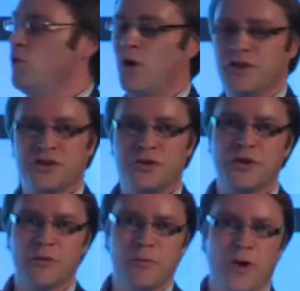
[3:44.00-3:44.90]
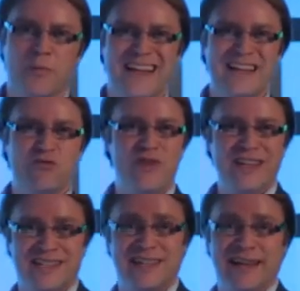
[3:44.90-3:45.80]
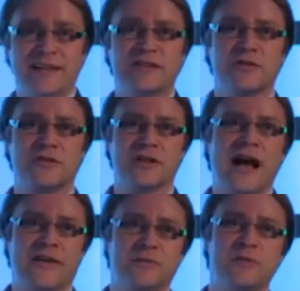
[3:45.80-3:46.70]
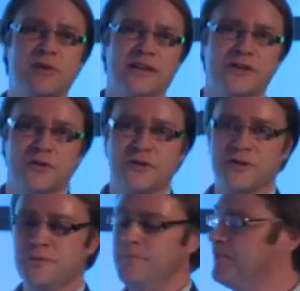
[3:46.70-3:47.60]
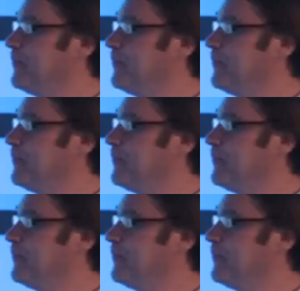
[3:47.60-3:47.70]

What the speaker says: if you wanted to, you can completely reskin, so it doesn't have to be branded Userzoom.